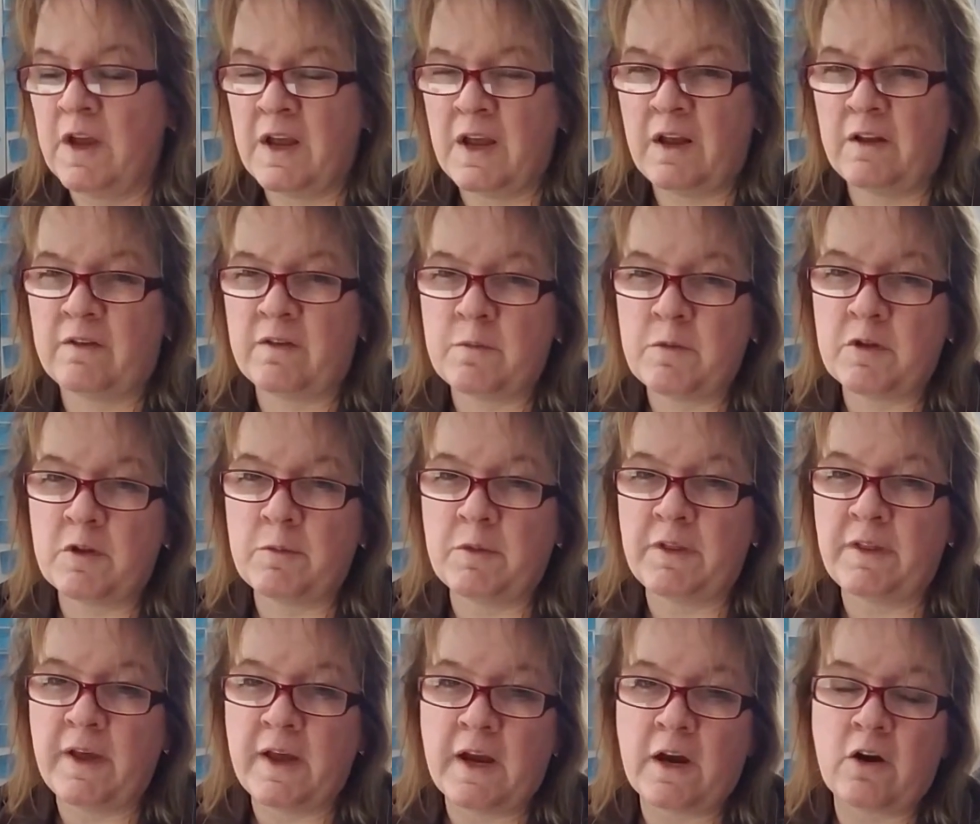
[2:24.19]
And some of them are
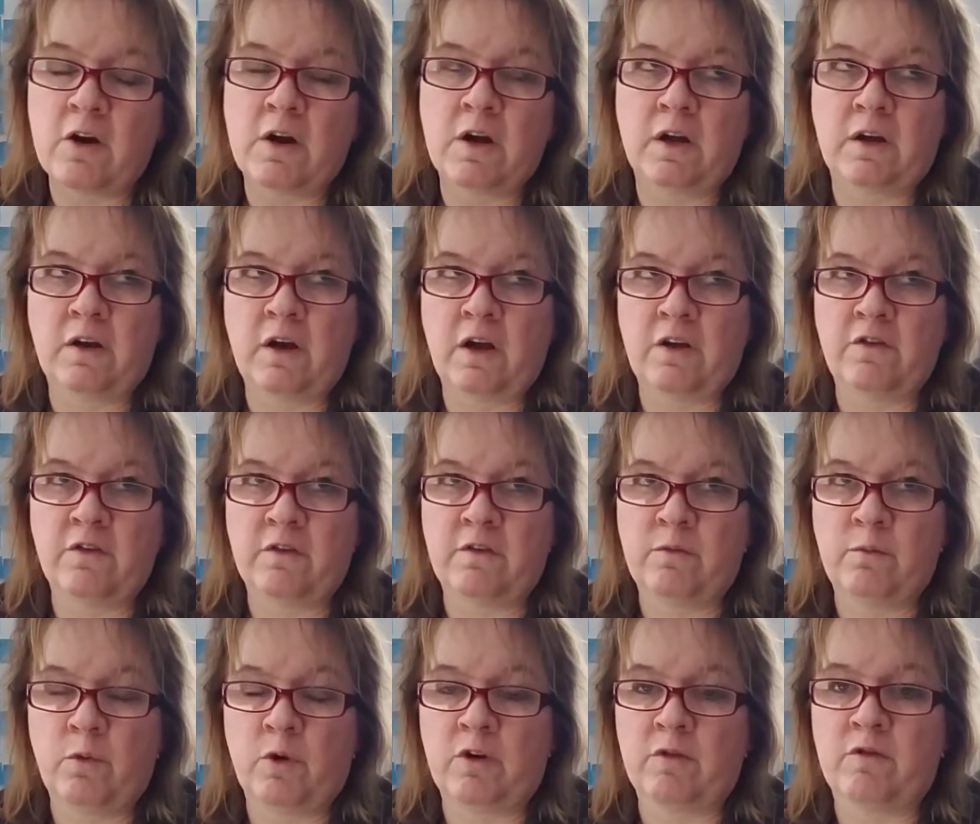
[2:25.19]
there, and I just
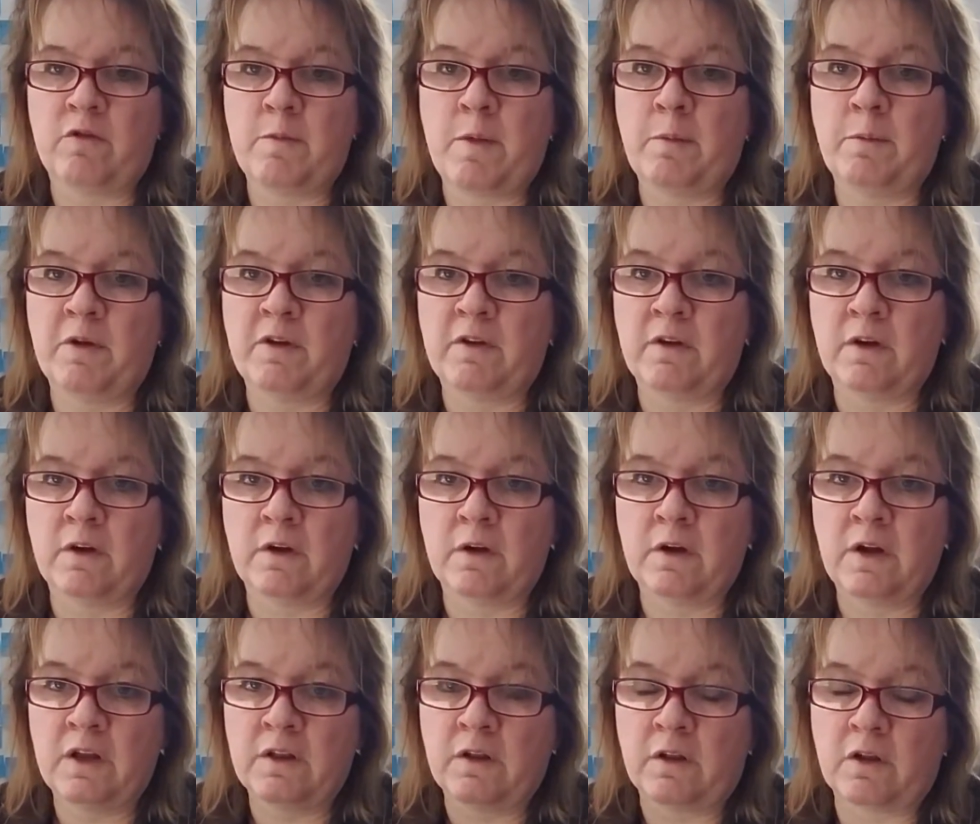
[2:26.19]
want to remember to
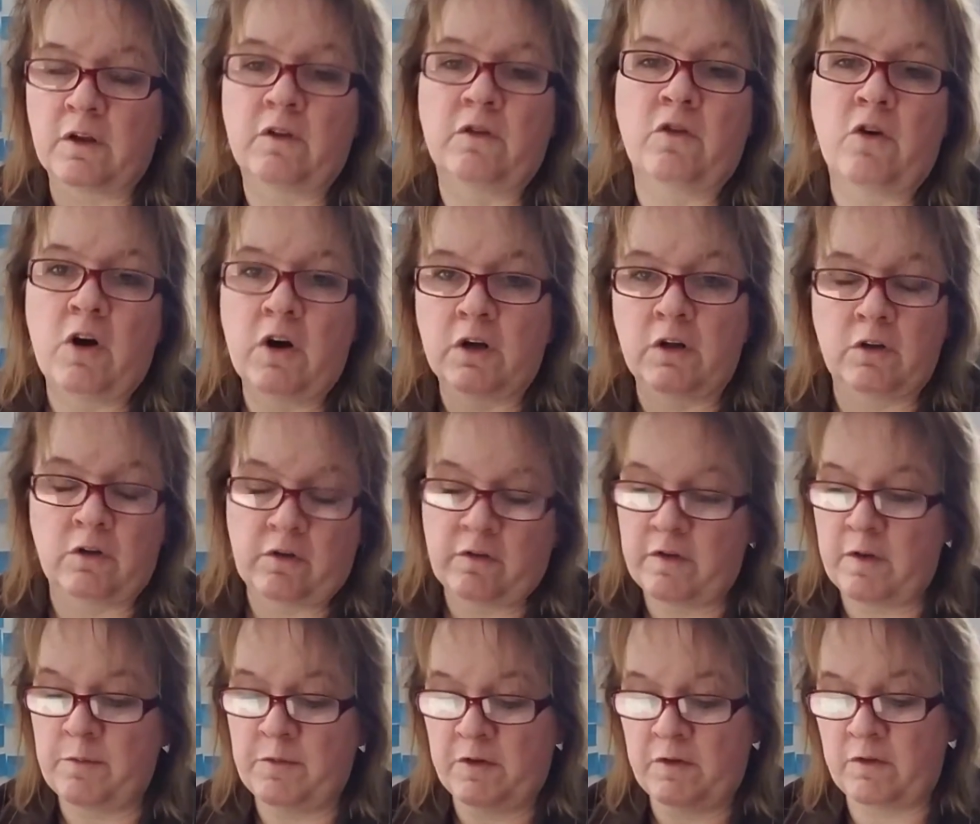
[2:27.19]
hit the little toggle or
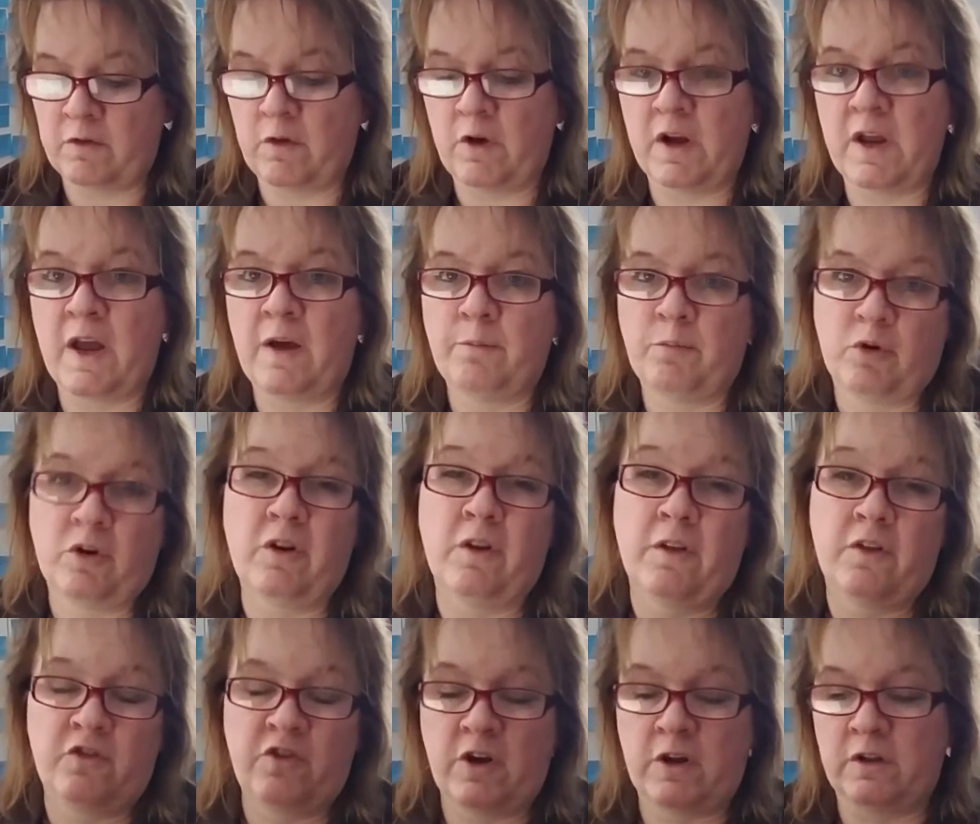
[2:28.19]
something, so I have put it on
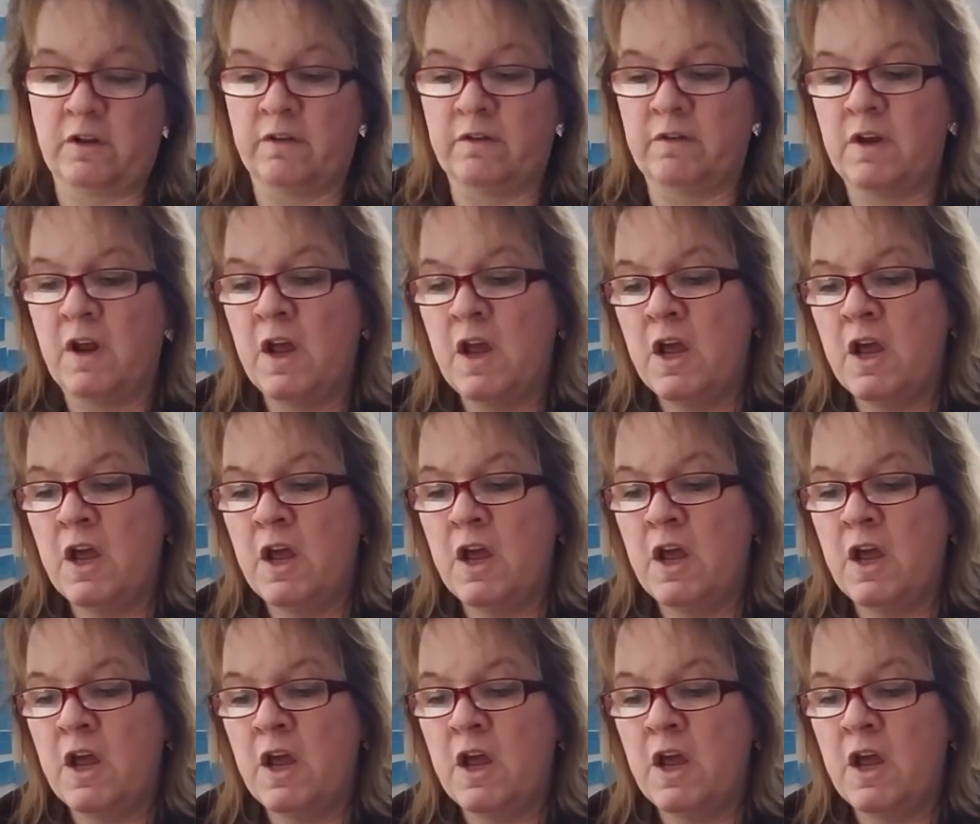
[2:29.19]
the checklist.